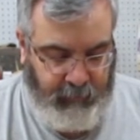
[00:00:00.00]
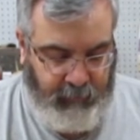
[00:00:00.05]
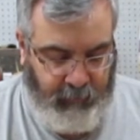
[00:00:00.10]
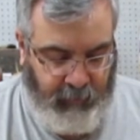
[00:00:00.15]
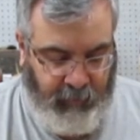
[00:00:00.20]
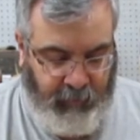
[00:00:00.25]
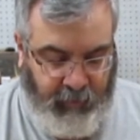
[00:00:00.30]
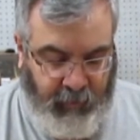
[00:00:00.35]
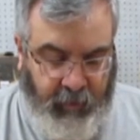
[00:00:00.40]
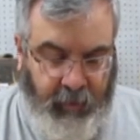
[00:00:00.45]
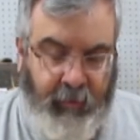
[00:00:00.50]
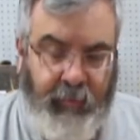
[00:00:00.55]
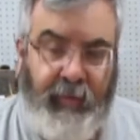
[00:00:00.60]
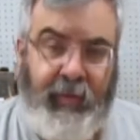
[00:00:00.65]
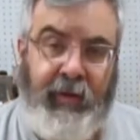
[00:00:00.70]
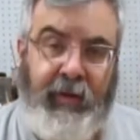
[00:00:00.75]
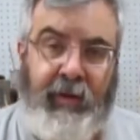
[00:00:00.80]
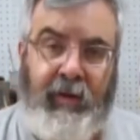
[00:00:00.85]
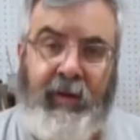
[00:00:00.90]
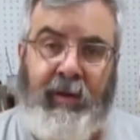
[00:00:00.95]

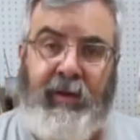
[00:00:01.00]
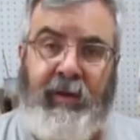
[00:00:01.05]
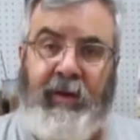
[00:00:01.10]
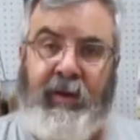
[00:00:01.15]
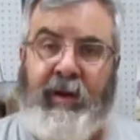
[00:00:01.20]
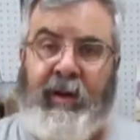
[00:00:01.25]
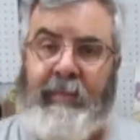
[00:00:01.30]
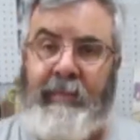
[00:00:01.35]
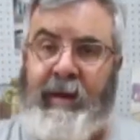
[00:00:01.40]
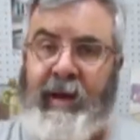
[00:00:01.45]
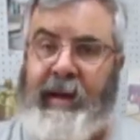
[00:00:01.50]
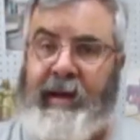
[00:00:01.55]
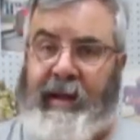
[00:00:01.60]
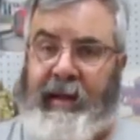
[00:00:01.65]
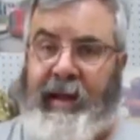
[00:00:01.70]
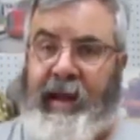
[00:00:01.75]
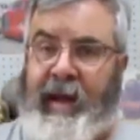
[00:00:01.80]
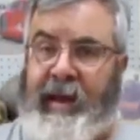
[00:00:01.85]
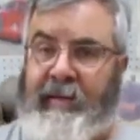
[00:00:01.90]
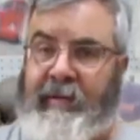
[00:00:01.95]
So you can make a
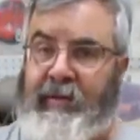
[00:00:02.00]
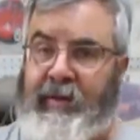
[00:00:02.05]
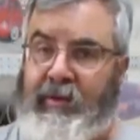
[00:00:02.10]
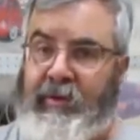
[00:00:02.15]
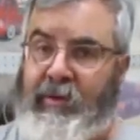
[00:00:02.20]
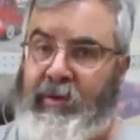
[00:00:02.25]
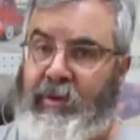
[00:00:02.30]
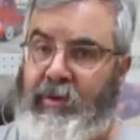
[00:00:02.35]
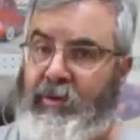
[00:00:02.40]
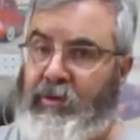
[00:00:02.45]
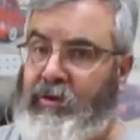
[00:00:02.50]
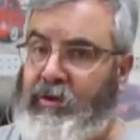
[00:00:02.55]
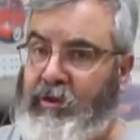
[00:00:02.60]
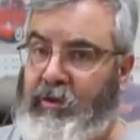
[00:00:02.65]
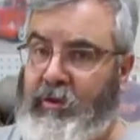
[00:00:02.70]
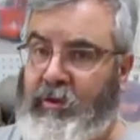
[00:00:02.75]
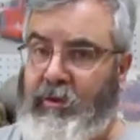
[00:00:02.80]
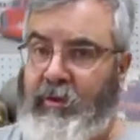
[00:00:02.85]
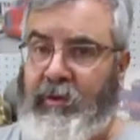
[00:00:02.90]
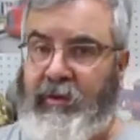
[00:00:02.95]
lot of your own
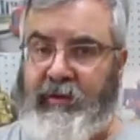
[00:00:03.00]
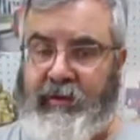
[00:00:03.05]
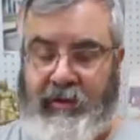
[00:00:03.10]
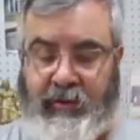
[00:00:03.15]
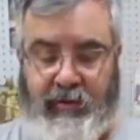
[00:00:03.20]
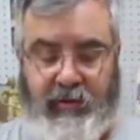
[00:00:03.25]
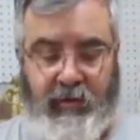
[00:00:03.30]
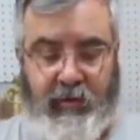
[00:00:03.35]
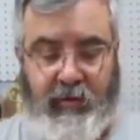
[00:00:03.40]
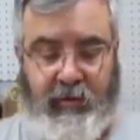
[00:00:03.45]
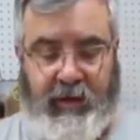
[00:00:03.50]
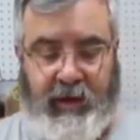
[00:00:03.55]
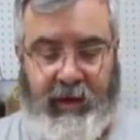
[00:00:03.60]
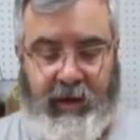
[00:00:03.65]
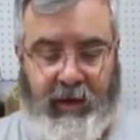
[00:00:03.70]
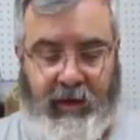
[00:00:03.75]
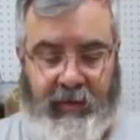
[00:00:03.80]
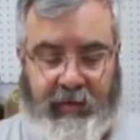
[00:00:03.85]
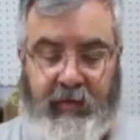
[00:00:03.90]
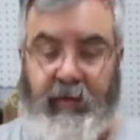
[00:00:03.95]
tools and tooling
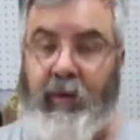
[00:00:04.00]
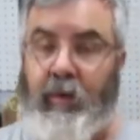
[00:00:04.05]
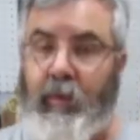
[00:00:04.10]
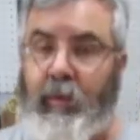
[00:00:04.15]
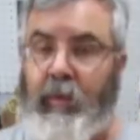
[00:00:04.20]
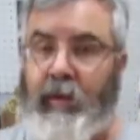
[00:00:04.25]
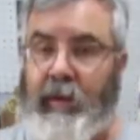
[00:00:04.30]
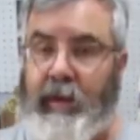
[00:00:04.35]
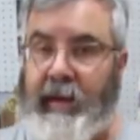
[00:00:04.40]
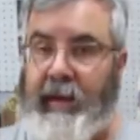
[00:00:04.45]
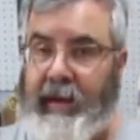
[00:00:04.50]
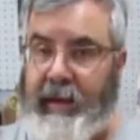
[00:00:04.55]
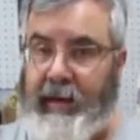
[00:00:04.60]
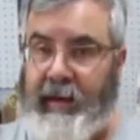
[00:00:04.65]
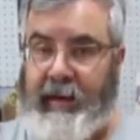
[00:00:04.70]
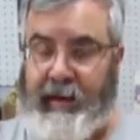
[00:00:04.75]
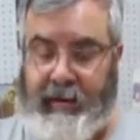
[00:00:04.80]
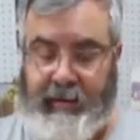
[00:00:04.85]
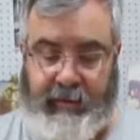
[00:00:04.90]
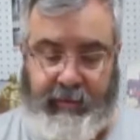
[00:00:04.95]
also. We'll get
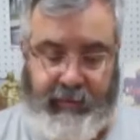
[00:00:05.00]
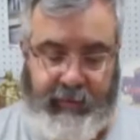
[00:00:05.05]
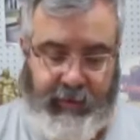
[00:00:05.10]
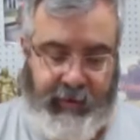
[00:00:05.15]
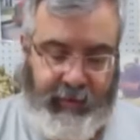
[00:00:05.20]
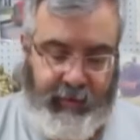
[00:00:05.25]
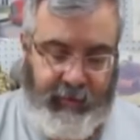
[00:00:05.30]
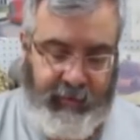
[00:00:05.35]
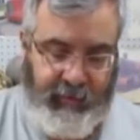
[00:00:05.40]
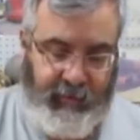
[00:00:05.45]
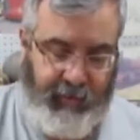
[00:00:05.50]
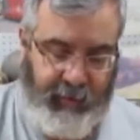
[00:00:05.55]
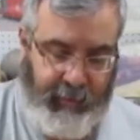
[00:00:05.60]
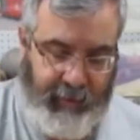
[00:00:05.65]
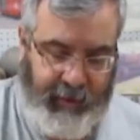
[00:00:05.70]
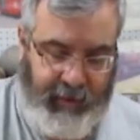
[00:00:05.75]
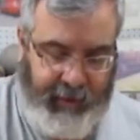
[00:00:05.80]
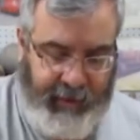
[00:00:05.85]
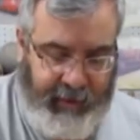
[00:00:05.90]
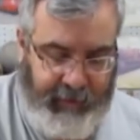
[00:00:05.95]
into, you know, some
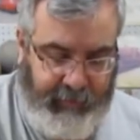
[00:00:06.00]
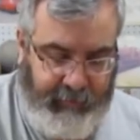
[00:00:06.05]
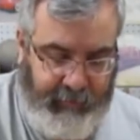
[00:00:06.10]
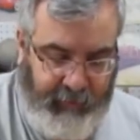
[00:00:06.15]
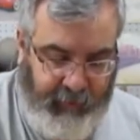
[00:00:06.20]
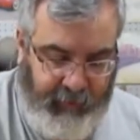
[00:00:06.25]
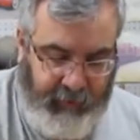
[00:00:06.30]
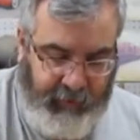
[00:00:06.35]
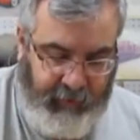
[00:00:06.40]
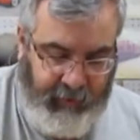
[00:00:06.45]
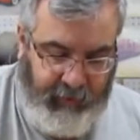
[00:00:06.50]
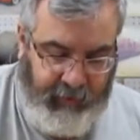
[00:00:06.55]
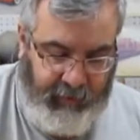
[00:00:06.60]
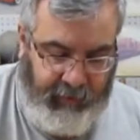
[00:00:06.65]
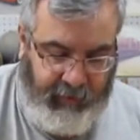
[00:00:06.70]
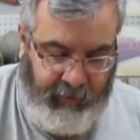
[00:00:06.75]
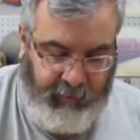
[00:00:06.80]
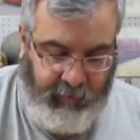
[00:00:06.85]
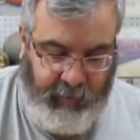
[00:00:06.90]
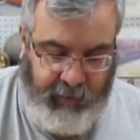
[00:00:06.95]
of that
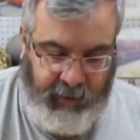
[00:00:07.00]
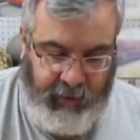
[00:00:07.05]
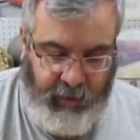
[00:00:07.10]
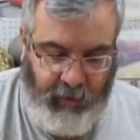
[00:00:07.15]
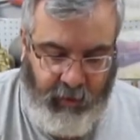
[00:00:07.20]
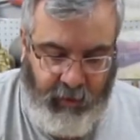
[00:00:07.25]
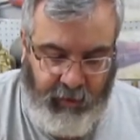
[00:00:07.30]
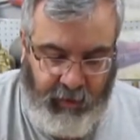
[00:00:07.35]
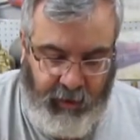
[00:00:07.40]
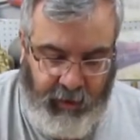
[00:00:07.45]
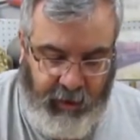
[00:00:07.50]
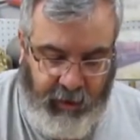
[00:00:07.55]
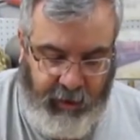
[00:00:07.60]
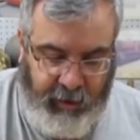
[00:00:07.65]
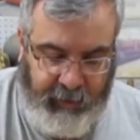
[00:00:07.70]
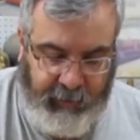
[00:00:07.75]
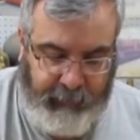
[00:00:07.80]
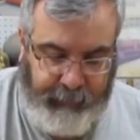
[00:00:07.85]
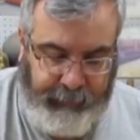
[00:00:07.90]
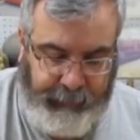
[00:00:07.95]
as we go
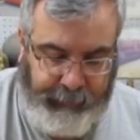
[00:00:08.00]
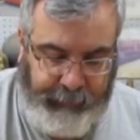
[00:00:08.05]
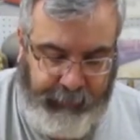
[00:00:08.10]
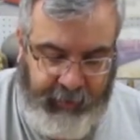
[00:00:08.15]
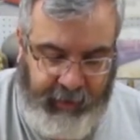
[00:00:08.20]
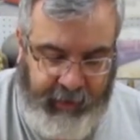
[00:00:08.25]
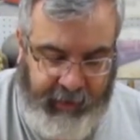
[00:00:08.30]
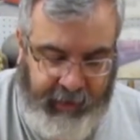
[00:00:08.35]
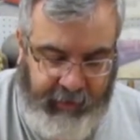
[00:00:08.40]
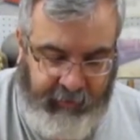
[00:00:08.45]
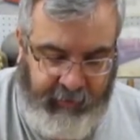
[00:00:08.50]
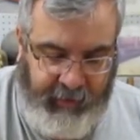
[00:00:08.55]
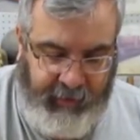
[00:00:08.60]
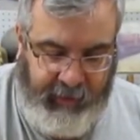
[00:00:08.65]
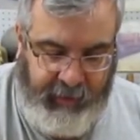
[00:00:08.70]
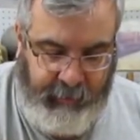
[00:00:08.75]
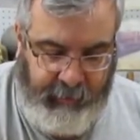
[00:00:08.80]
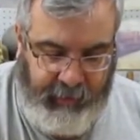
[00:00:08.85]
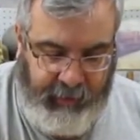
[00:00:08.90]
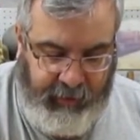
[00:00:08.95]
along and
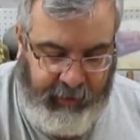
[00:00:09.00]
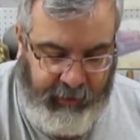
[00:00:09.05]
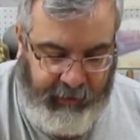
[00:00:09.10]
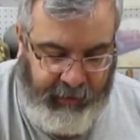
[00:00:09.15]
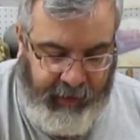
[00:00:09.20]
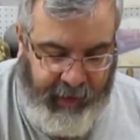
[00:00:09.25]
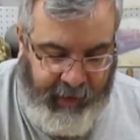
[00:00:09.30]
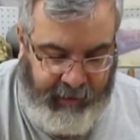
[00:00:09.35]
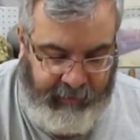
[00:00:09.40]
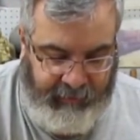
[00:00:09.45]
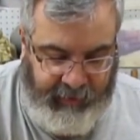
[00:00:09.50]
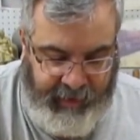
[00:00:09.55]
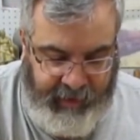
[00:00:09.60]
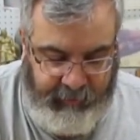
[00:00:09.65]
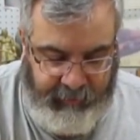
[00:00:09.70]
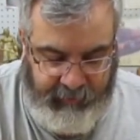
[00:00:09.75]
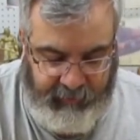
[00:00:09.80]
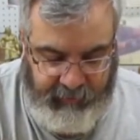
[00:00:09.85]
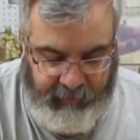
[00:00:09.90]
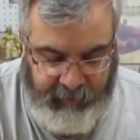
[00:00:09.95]
everything. But a lot of
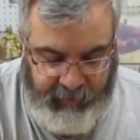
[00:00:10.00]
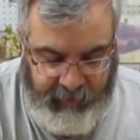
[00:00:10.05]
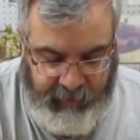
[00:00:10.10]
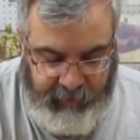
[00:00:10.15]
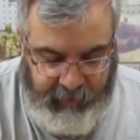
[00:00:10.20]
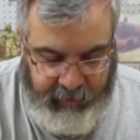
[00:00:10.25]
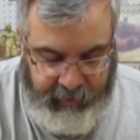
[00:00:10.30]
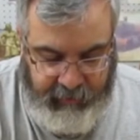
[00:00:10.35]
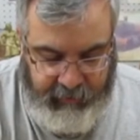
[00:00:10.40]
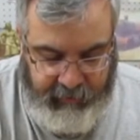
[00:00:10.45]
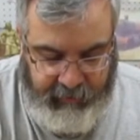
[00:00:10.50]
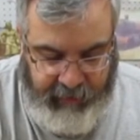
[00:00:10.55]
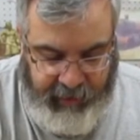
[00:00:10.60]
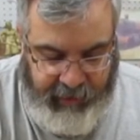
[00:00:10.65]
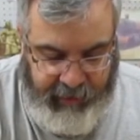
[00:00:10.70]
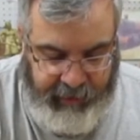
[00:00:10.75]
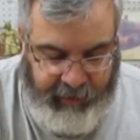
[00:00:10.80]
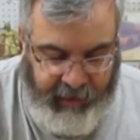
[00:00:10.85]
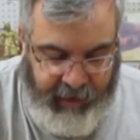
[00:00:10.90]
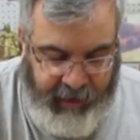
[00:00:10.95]
times it's, you know, a
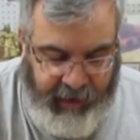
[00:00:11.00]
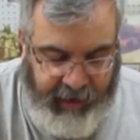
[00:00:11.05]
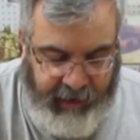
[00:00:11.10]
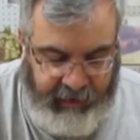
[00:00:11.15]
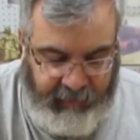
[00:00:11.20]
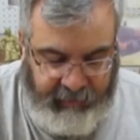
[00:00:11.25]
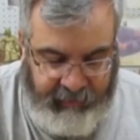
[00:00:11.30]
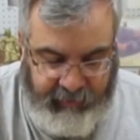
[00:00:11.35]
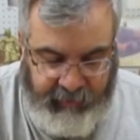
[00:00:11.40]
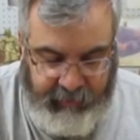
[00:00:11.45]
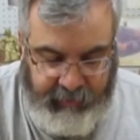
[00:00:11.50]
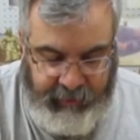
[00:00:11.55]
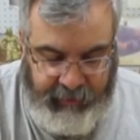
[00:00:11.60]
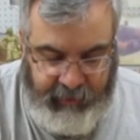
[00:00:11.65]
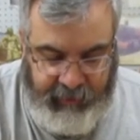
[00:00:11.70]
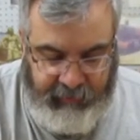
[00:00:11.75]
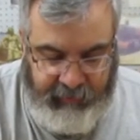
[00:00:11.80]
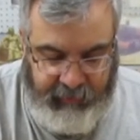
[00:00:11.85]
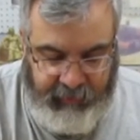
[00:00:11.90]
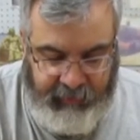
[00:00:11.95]
lot of guys, I
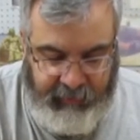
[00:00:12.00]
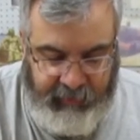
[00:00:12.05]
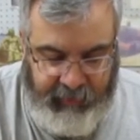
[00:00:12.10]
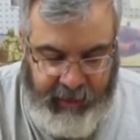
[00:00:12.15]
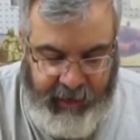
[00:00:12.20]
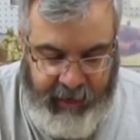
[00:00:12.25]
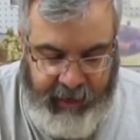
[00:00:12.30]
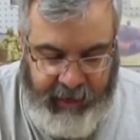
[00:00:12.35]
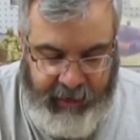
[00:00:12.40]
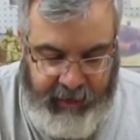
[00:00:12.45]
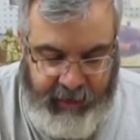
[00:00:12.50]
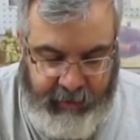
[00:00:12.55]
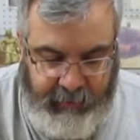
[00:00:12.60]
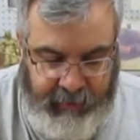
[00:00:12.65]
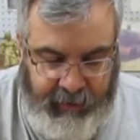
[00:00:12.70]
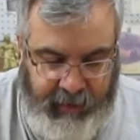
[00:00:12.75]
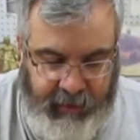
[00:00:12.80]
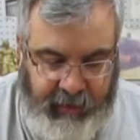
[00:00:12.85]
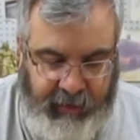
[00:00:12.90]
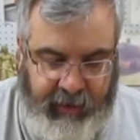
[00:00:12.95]
mean, even today, I
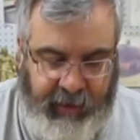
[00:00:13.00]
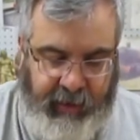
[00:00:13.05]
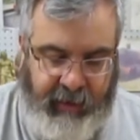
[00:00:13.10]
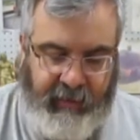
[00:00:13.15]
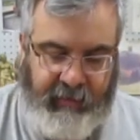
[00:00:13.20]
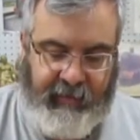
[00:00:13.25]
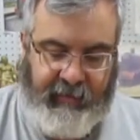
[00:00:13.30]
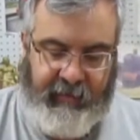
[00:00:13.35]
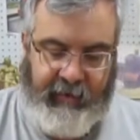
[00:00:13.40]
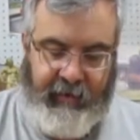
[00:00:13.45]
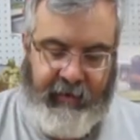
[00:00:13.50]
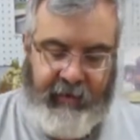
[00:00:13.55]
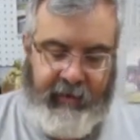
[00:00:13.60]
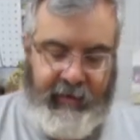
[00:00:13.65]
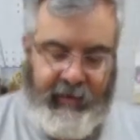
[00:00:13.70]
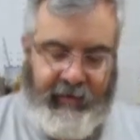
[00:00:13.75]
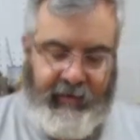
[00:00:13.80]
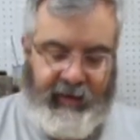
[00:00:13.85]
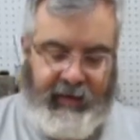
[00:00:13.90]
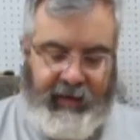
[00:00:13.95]
mean, getting
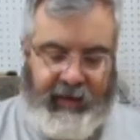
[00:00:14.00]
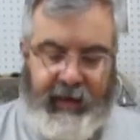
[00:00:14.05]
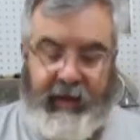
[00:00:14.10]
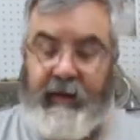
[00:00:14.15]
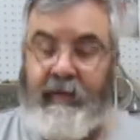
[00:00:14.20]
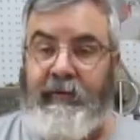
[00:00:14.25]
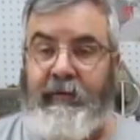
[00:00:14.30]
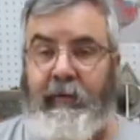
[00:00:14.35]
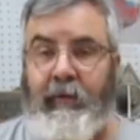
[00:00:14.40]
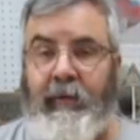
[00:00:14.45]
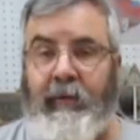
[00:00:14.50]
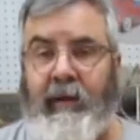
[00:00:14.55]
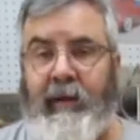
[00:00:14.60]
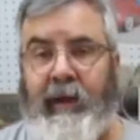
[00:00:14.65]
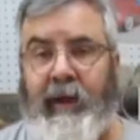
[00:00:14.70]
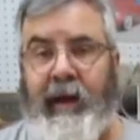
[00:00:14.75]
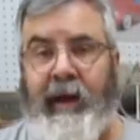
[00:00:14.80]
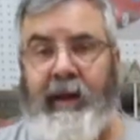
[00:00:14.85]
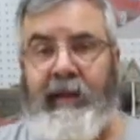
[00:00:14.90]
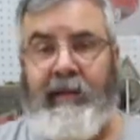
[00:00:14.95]
started, you can't afford a
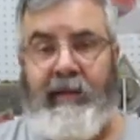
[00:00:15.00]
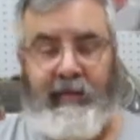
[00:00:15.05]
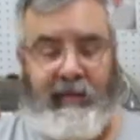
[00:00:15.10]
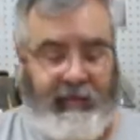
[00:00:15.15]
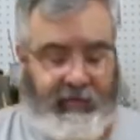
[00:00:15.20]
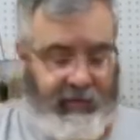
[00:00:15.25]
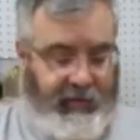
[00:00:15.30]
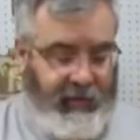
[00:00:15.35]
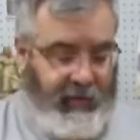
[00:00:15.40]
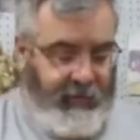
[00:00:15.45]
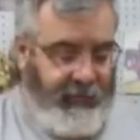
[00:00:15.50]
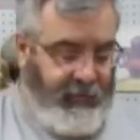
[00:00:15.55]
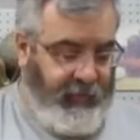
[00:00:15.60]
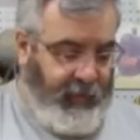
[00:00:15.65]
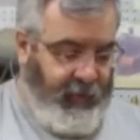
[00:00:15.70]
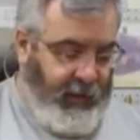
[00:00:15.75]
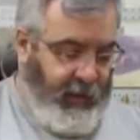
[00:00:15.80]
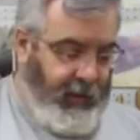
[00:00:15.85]
lot of this stuff.